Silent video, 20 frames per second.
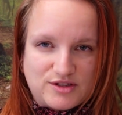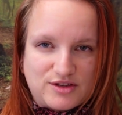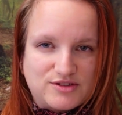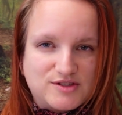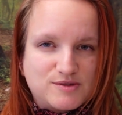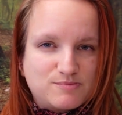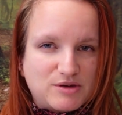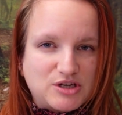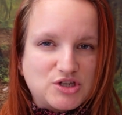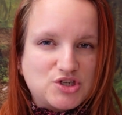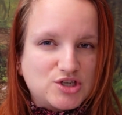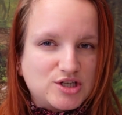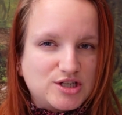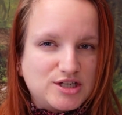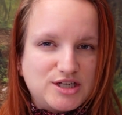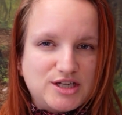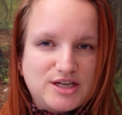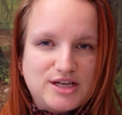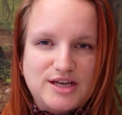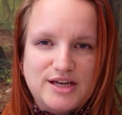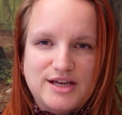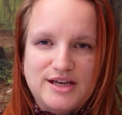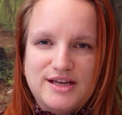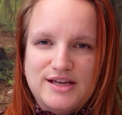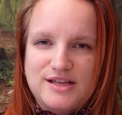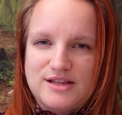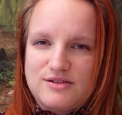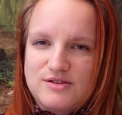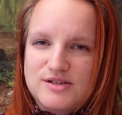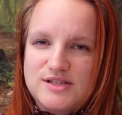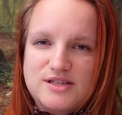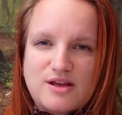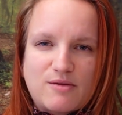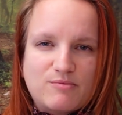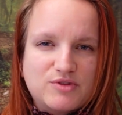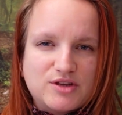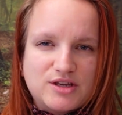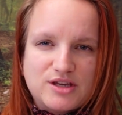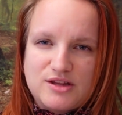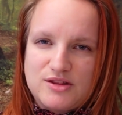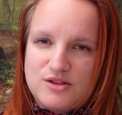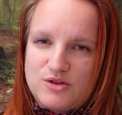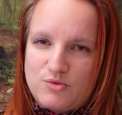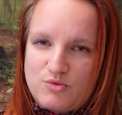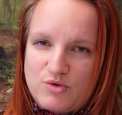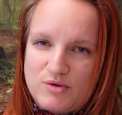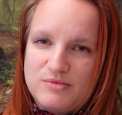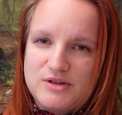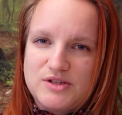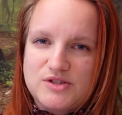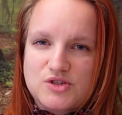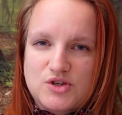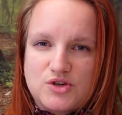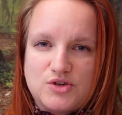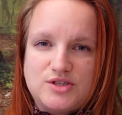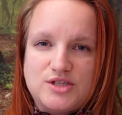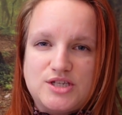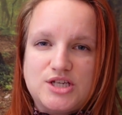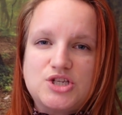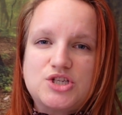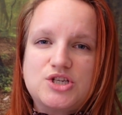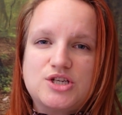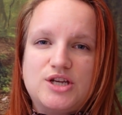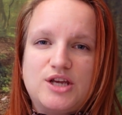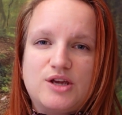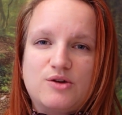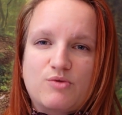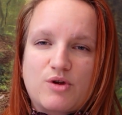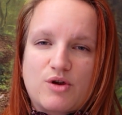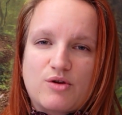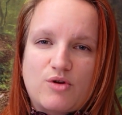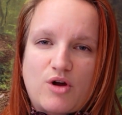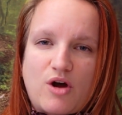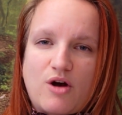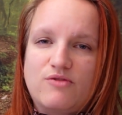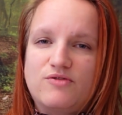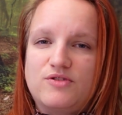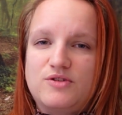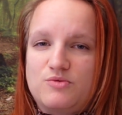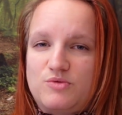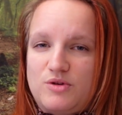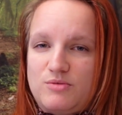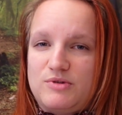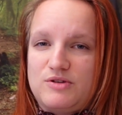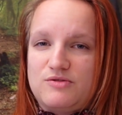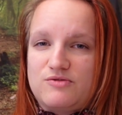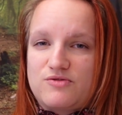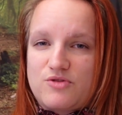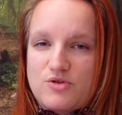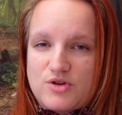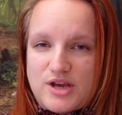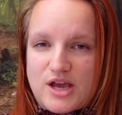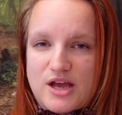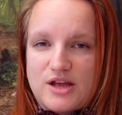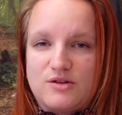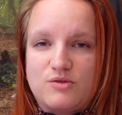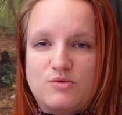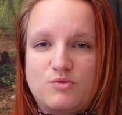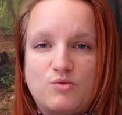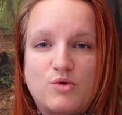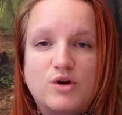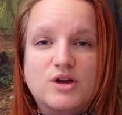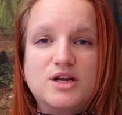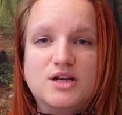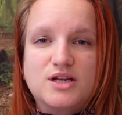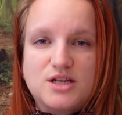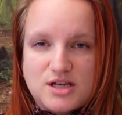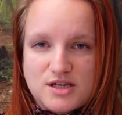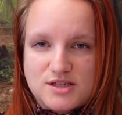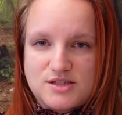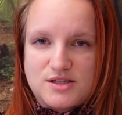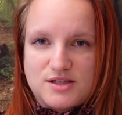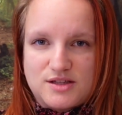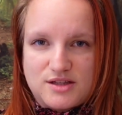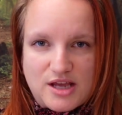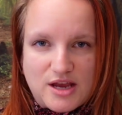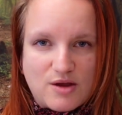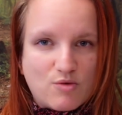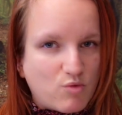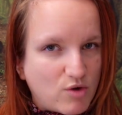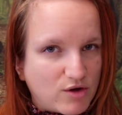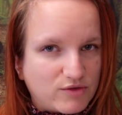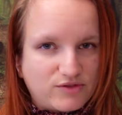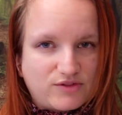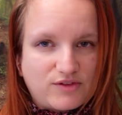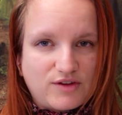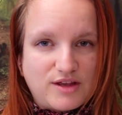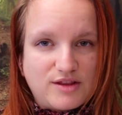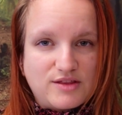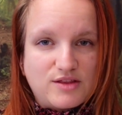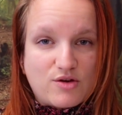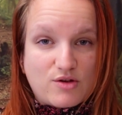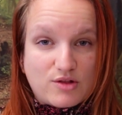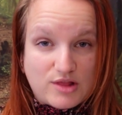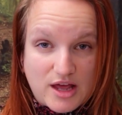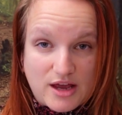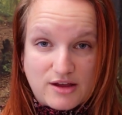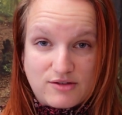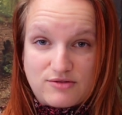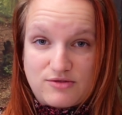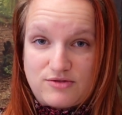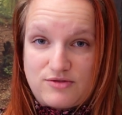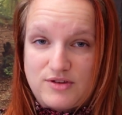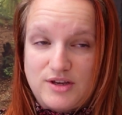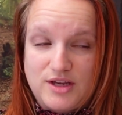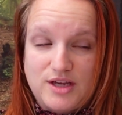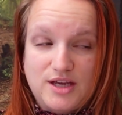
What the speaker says: especially there's something in the woman's conditioning where often women forget what it is that they want in their life.